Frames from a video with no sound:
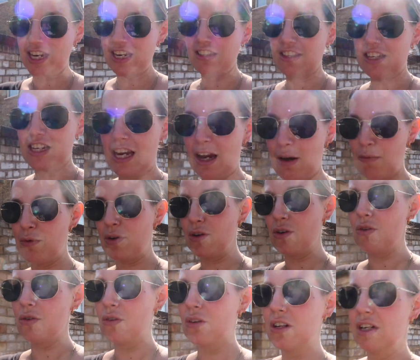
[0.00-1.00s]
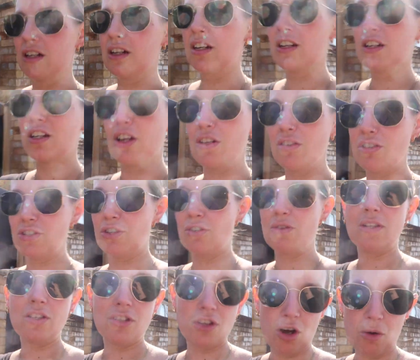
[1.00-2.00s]
day that Gabriel goes to
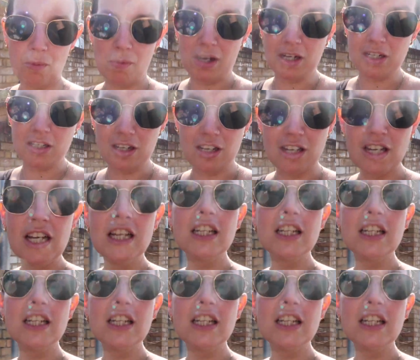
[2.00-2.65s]
his childminder.